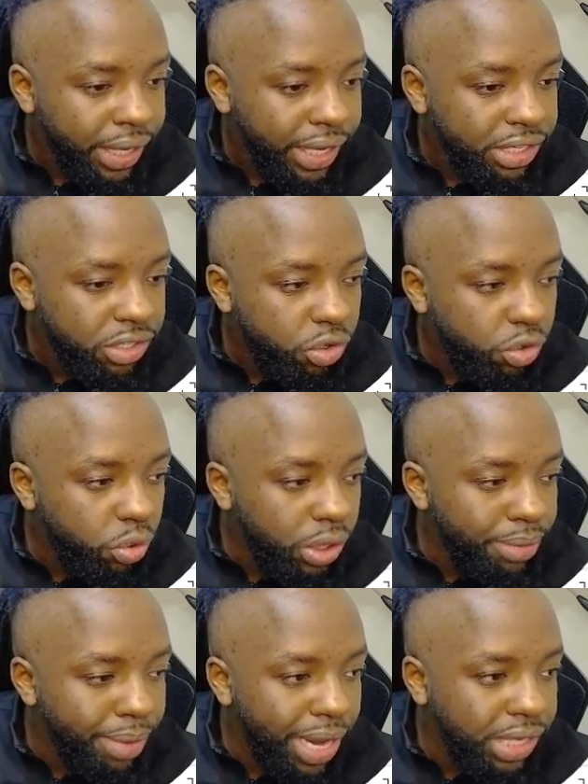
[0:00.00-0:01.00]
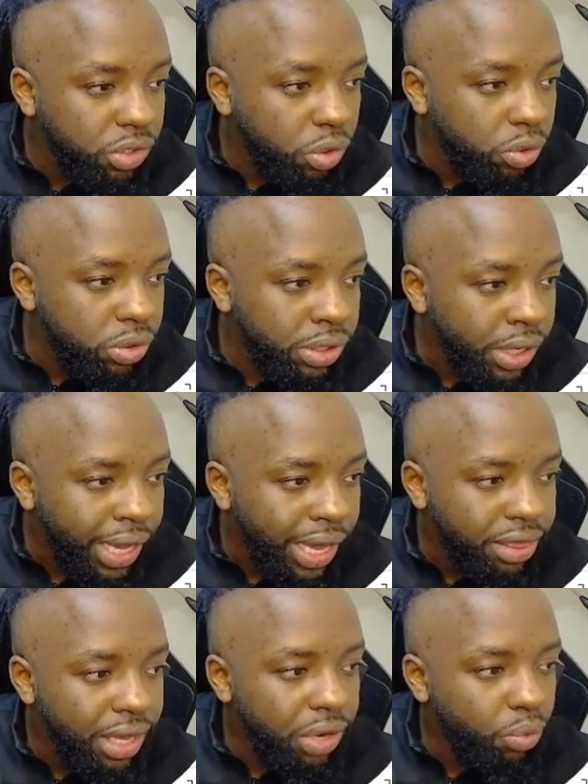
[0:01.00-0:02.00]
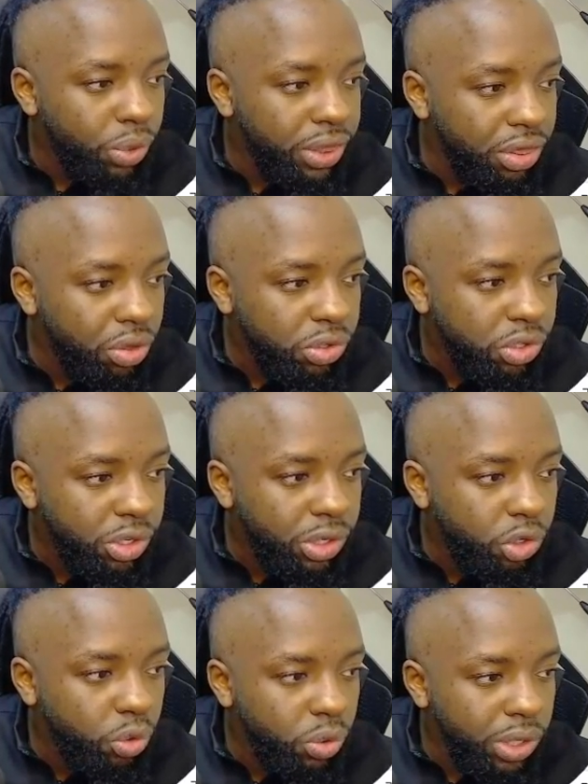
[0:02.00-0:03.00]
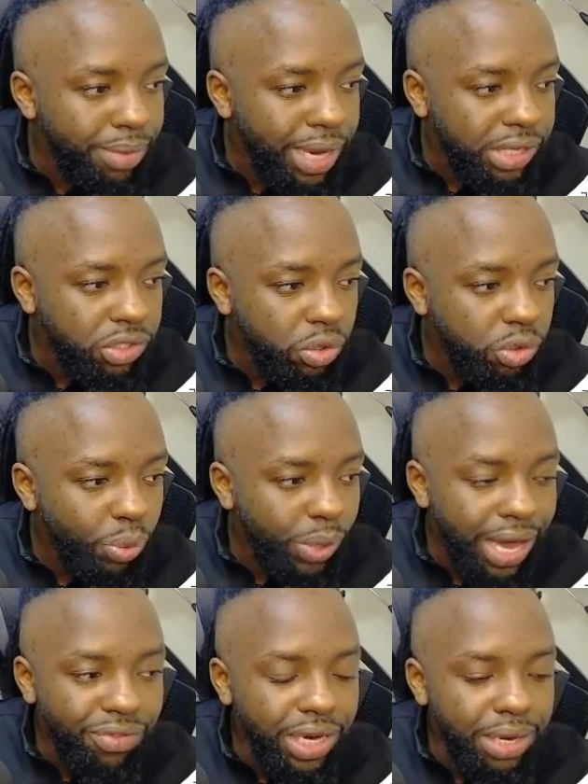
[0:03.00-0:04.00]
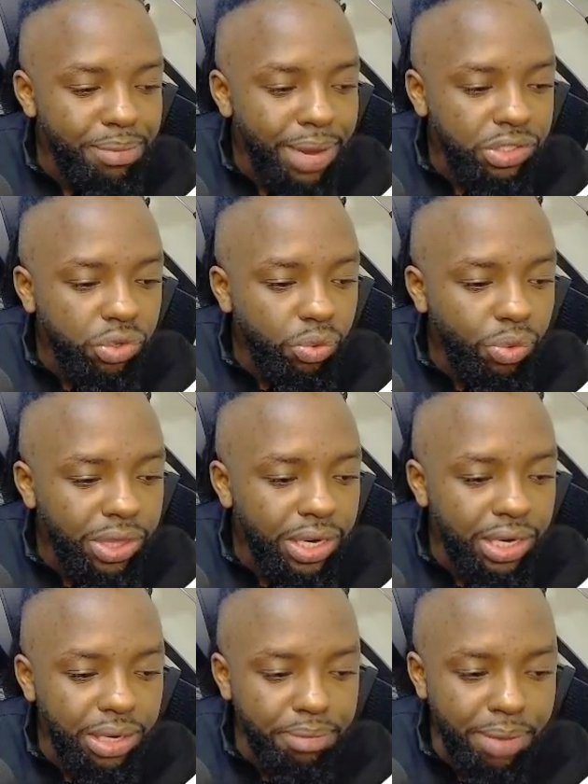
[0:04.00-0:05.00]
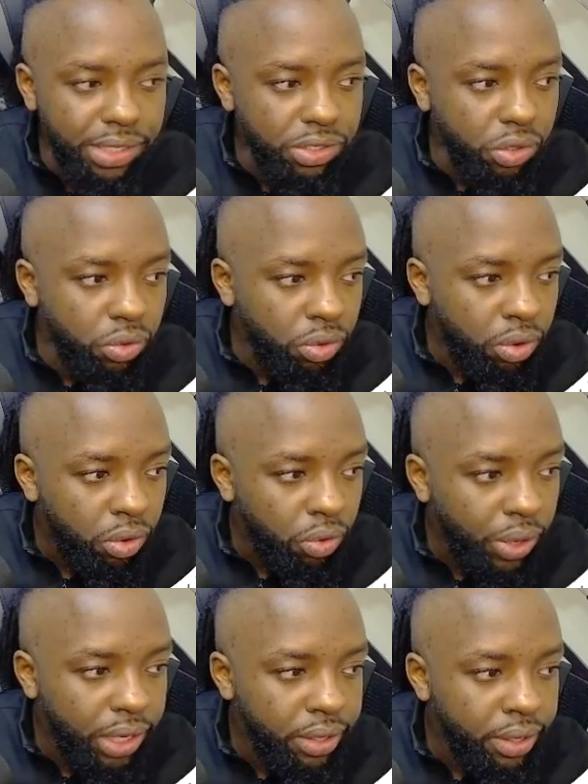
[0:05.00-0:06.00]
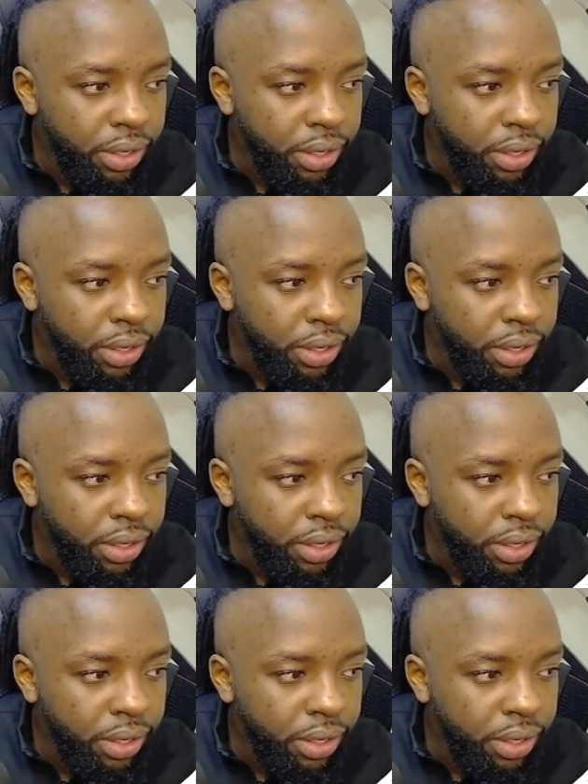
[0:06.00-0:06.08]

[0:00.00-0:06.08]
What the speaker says: is 2 demand zones, and then within those 2 demand zones we have a demand zone within a demand zone, right,